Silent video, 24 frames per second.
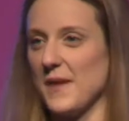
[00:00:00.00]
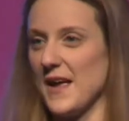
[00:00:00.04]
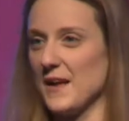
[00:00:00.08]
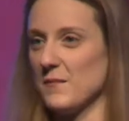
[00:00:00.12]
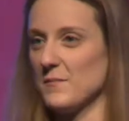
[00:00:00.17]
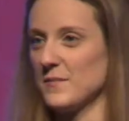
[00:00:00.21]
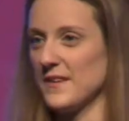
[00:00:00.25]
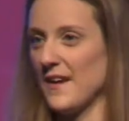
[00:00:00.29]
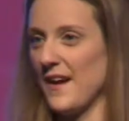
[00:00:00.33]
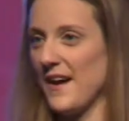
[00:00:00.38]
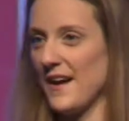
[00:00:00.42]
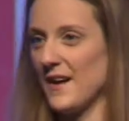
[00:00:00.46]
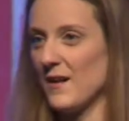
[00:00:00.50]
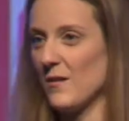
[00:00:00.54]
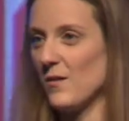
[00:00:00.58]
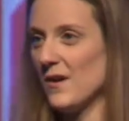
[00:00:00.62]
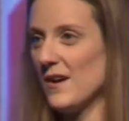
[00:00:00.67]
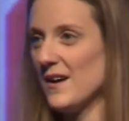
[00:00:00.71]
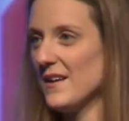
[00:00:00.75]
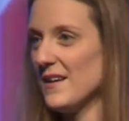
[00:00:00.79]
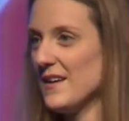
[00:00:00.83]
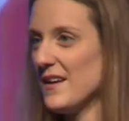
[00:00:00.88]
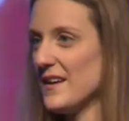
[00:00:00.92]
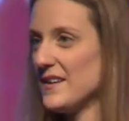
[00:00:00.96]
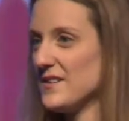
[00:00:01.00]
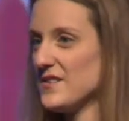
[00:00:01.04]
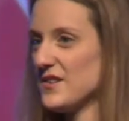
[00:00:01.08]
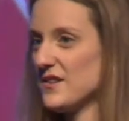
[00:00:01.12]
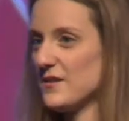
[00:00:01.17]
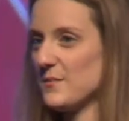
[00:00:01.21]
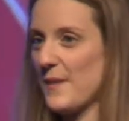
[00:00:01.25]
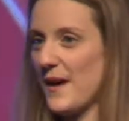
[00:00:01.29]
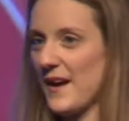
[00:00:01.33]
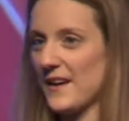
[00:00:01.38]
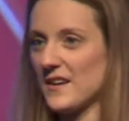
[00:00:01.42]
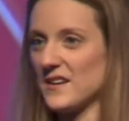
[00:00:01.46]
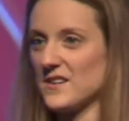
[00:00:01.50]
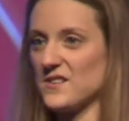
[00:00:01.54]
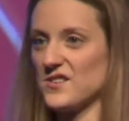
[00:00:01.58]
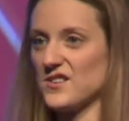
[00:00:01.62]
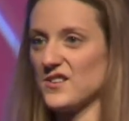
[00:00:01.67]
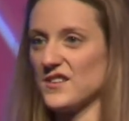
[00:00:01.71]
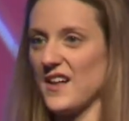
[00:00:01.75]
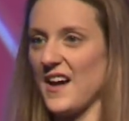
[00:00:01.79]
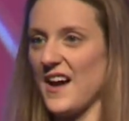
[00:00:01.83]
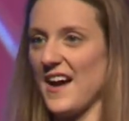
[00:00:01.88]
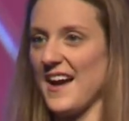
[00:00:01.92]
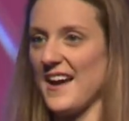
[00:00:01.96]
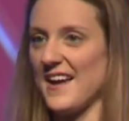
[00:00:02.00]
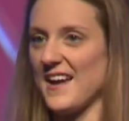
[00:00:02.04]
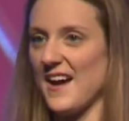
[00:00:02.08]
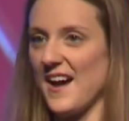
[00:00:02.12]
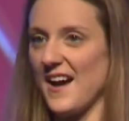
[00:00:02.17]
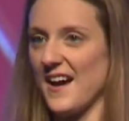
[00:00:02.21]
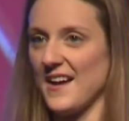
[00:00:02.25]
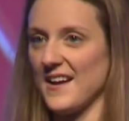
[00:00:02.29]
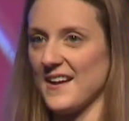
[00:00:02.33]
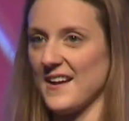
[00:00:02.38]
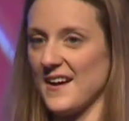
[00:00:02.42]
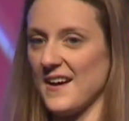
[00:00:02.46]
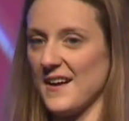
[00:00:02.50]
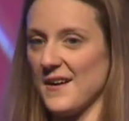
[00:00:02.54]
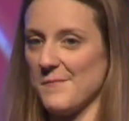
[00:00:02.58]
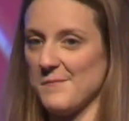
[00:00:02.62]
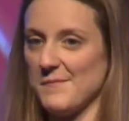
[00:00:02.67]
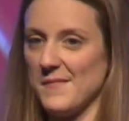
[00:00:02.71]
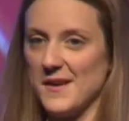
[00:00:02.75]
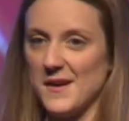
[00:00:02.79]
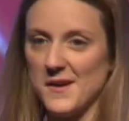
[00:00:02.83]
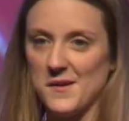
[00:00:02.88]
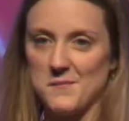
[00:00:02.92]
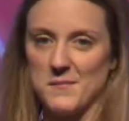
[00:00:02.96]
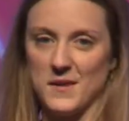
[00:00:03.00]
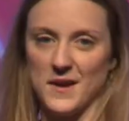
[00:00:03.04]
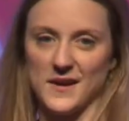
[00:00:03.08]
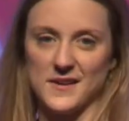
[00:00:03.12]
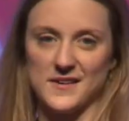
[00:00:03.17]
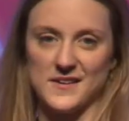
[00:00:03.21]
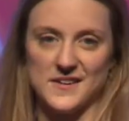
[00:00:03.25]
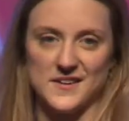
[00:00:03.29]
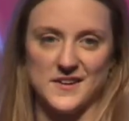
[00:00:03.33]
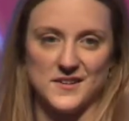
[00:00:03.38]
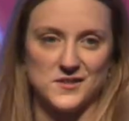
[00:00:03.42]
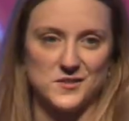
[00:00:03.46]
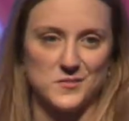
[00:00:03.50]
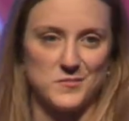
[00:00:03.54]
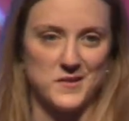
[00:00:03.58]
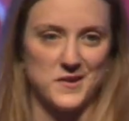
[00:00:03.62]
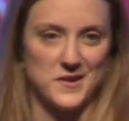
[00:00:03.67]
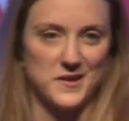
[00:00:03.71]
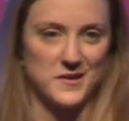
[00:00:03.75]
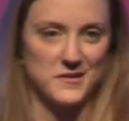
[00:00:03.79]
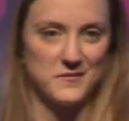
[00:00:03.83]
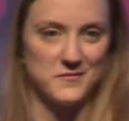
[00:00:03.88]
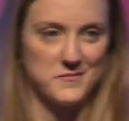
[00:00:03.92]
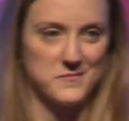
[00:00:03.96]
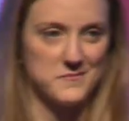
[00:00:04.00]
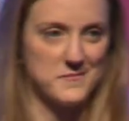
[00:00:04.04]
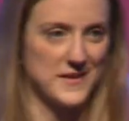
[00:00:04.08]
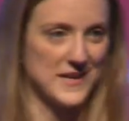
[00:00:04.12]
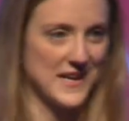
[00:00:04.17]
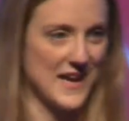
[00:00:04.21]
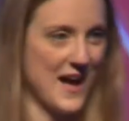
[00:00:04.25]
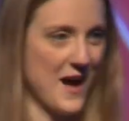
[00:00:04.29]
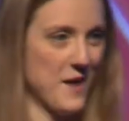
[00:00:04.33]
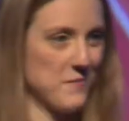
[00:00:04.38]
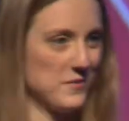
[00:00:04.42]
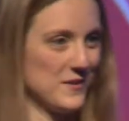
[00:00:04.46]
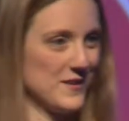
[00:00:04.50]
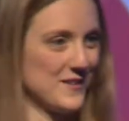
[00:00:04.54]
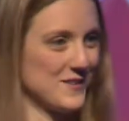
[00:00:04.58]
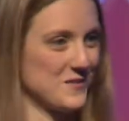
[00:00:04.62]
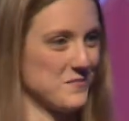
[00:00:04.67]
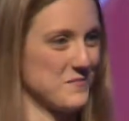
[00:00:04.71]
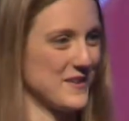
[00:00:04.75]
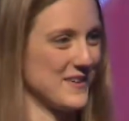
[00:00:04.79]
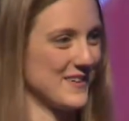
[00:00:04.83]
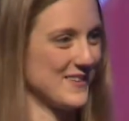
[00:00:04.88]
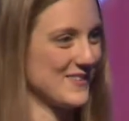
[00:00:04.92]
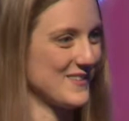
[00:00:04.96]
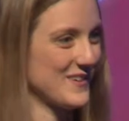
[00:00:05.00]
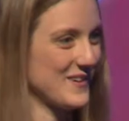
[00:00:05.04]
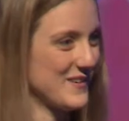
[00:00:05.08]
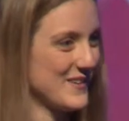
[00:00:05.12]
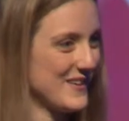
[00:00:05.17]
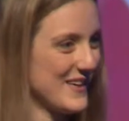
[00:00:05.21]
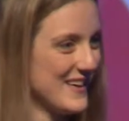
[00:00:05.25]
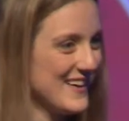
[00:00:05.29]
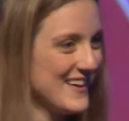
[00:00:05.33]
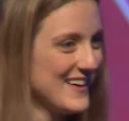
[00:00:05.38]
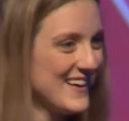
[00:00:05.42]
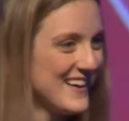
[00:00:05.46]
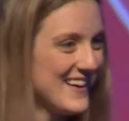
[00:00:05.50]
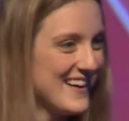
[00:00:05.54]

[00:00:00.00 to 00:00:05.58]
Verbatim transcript: Ames, Iowa, and just back in July, I um, married an entrepreneur from Minneapolis, Minnesota.